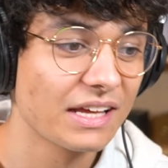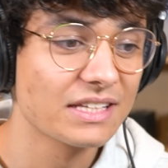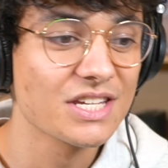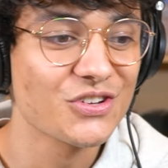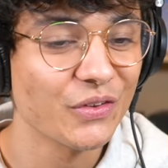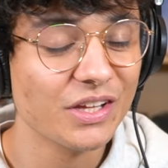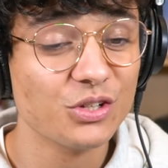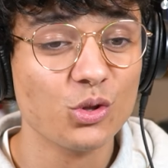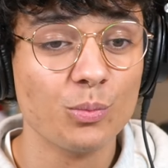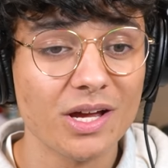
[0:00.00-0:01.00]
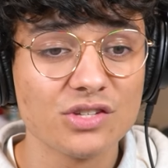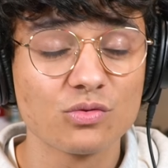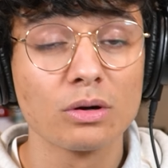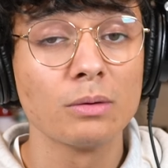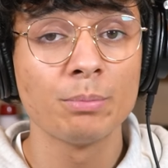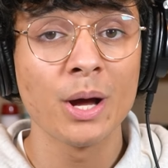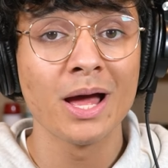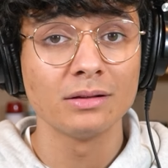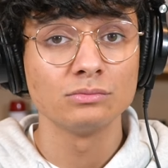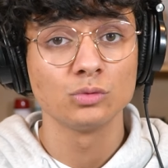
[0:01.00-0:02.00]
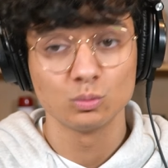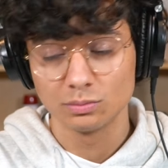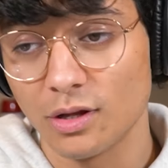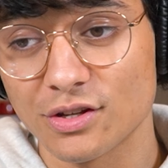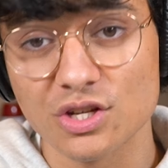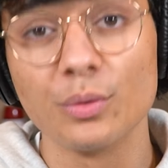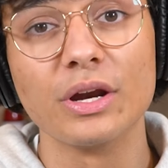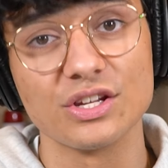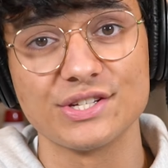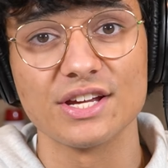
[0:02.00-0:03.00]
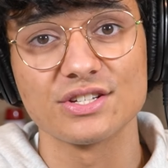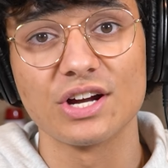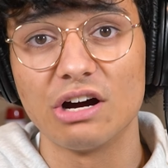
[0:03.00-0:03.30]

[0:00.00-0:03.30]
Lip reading: like it doesn't really do the best for him, but let's see what else he has to